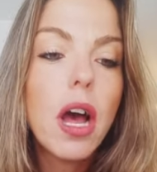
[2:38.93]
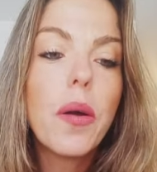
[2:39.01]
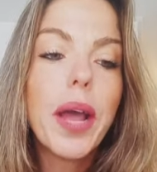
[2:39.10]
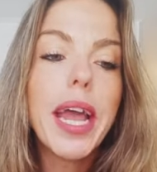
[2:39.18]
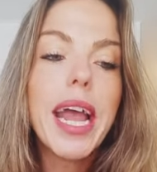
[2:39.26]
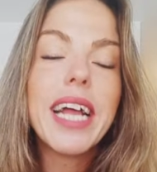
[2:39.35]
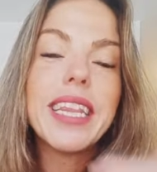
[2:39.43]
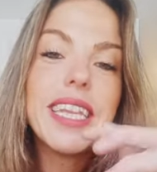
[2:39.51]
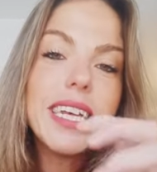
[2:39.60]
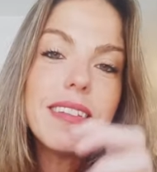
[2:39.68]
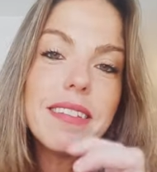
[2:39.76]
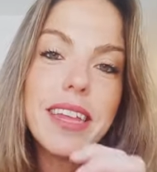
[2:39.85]
Okay, and
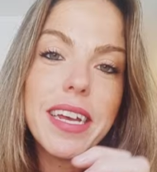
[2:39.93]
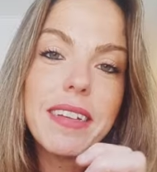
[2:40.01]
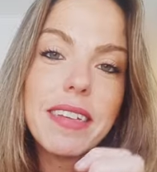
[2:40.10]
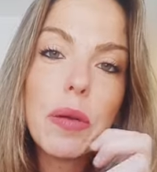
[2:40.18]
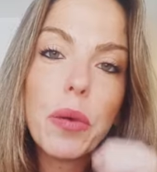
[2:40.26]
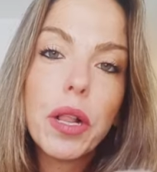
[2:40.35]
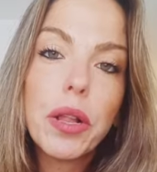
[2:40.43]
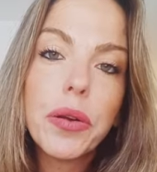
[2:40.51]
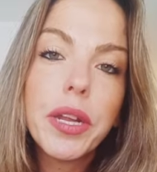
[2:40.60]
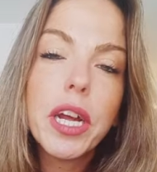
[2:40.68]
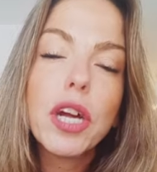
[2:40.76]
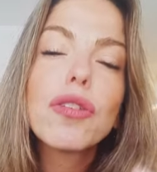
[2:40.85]
these things that we're
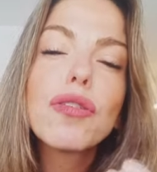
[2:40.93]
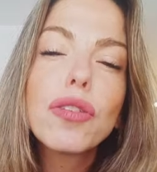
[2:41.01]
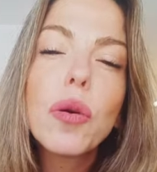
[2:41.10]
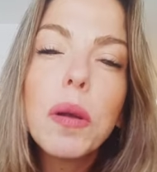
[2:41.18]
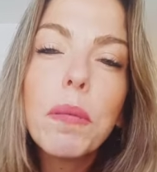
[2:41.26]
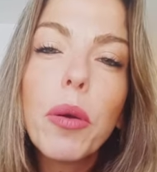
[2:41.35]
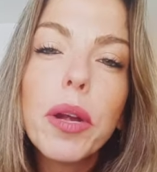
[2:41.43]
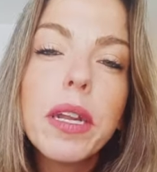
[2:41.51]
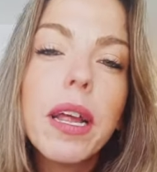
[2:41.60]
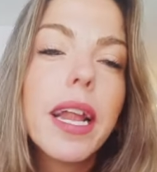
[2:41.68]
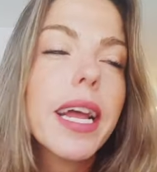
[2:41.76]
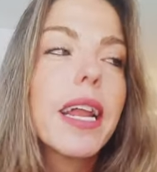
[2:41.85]
learning are so
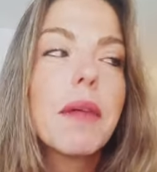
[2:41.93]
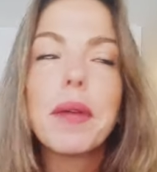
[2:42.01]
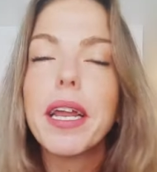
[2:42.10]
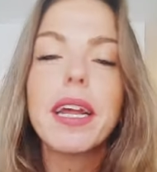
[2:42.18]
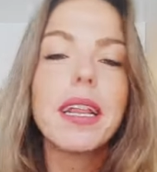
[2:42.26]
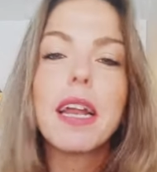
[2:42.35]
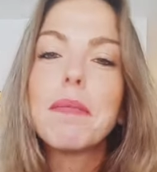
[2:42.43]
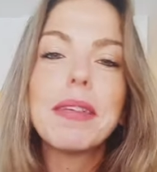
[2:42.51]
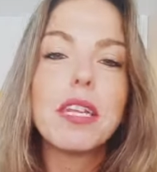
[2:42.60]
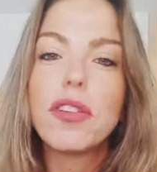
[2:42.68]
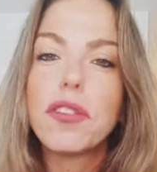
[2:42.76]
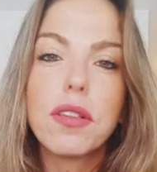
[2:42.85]
important. And again, I'm getting a lot of
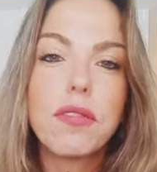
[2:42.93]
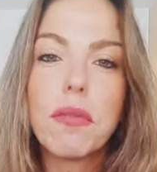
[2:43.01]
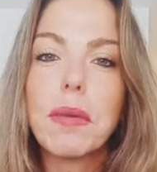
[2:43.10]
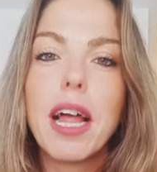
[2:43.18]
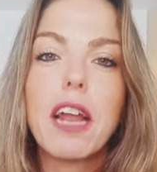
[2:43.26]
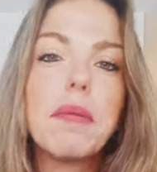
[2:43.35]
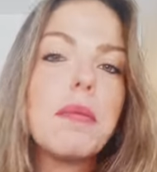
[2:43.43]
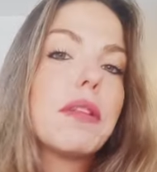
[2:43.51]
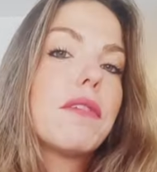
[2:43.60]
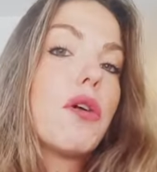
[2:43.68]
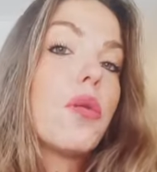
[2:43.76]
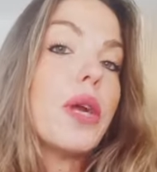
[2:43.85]
messages from a lot of people.
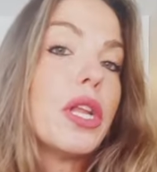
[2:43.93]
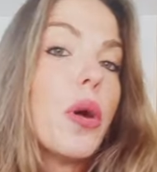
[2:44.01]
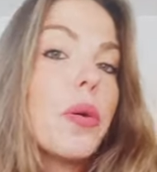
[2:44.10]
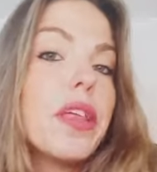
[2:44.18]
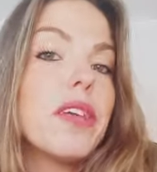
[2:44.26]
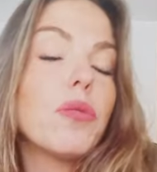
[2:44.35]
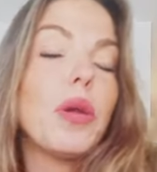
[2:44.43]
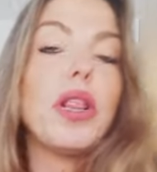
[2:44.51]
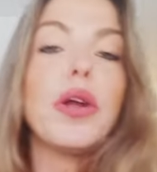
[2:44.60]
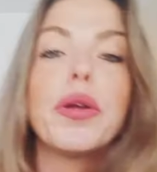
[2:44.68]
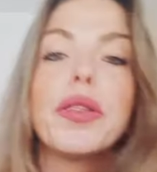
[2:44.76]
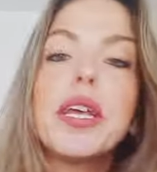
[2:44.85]
Devo, we know this, we
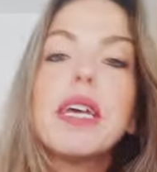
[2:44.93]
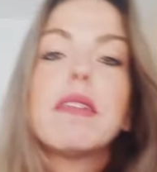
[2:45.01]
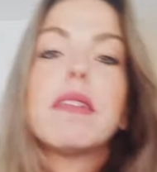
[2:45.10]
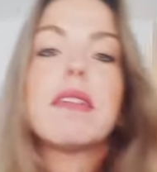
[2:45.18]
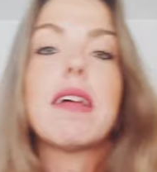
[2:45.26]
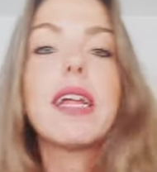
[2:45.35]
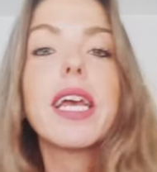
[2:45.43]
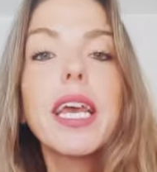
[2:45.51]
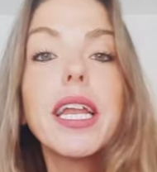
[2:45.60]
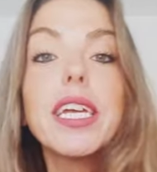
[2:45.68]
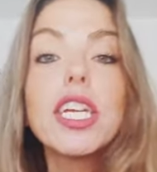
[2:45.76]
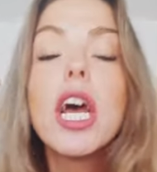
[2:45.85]
learned this. It's not a
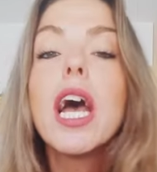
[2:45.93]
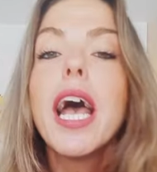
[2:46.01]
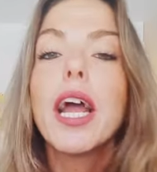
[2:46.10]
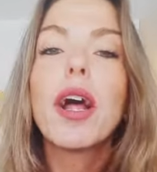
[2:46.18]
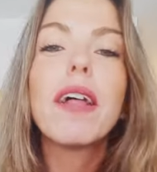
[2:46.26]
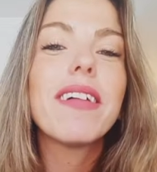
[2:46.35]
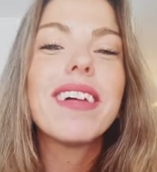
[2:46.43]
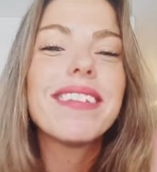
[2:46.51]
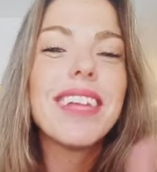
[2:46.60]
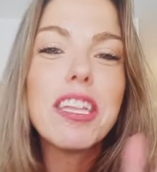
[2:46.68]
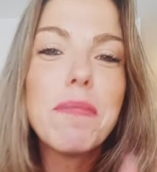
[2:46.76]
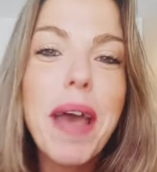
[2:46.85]
chiddush, and all that. It
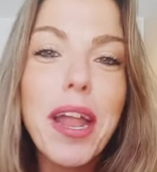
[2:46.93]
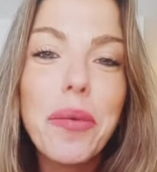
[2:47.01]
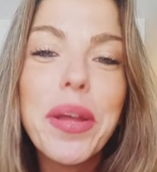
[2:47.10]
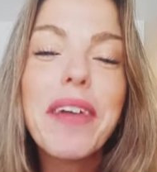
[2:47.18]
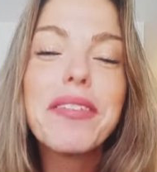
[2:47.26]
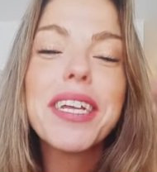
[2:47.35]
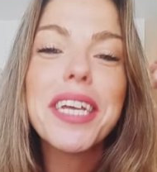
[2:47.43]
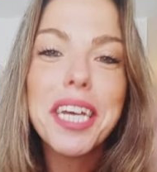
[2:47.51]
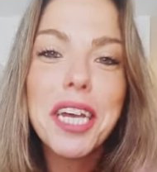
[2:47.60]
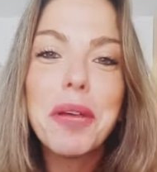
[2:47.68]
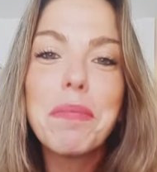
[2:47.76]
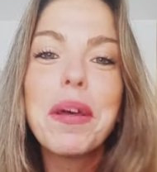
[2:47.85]
doesn't matter. We have to
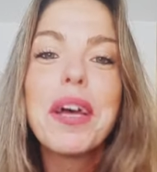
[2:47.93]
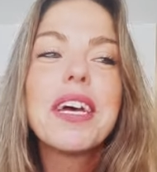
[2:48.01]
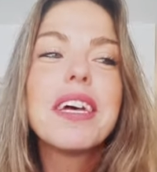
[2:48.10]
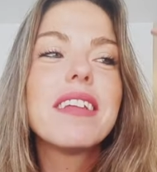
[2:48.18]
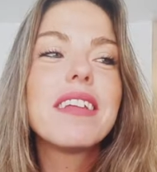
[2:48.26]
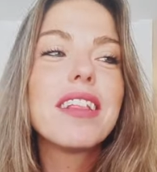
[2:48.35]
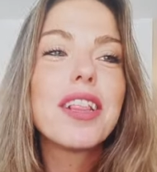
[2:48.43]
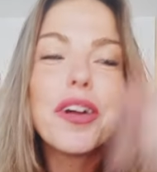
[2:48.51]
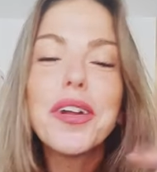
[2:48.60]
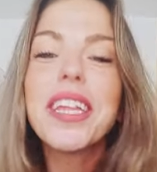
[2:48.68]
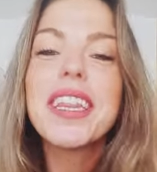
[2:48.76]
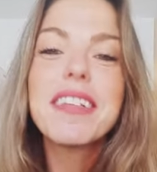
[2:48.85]
keep
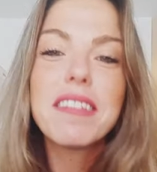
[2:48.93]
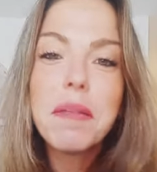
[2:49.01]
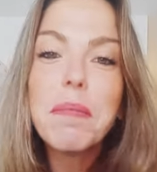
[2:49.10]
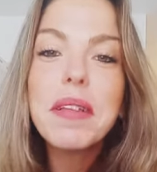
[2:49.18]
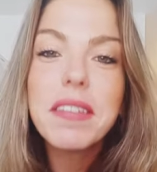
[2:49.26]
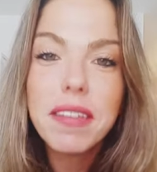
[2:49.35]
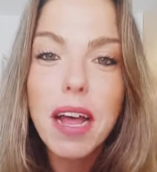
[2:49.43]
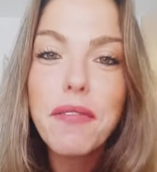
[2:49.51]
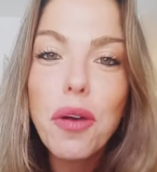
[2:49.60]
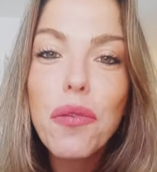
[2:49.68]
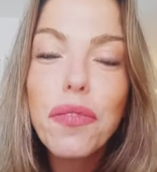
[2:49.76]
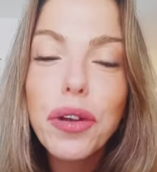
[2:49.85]
learning the simple stuff
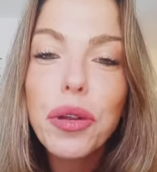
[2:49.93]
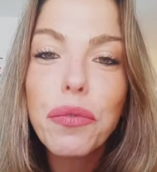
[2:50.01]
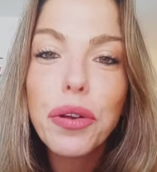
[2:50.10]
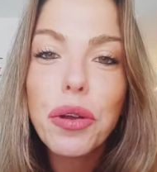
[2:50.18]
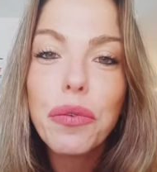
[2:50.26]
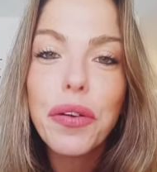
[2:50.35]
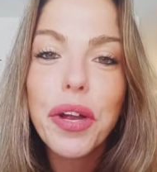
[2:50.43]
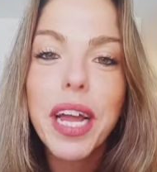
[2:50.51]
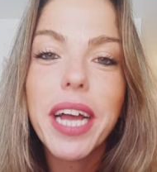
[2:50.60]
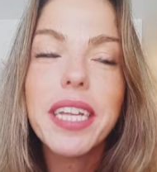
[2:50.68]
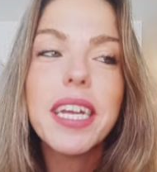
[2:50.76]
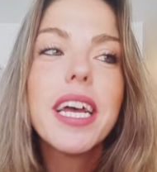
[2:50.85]
over and over and over
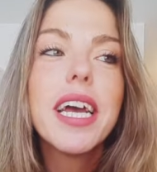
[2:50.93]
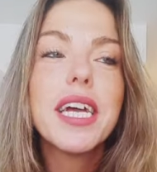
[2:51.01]
again.